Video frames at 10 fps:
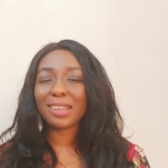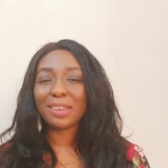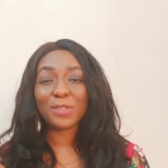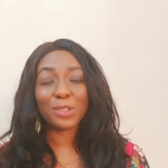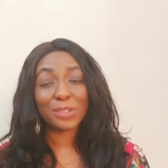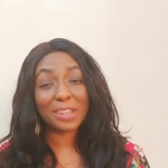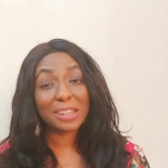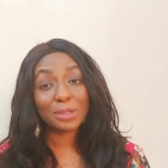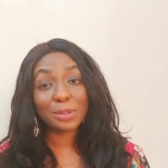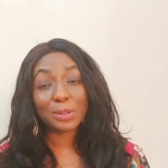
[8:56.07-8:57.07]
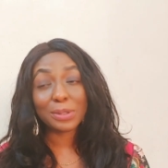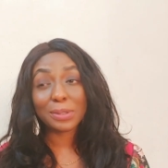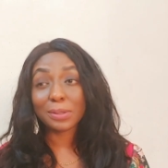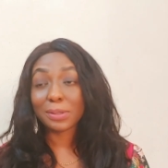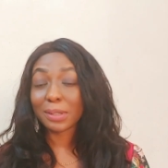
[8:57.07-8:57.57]
a visionaire did not
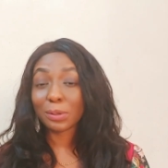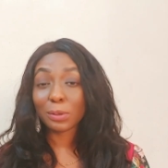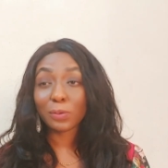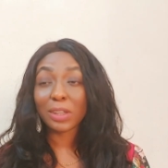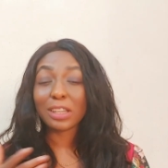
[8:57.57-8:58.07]
say this, and all of that.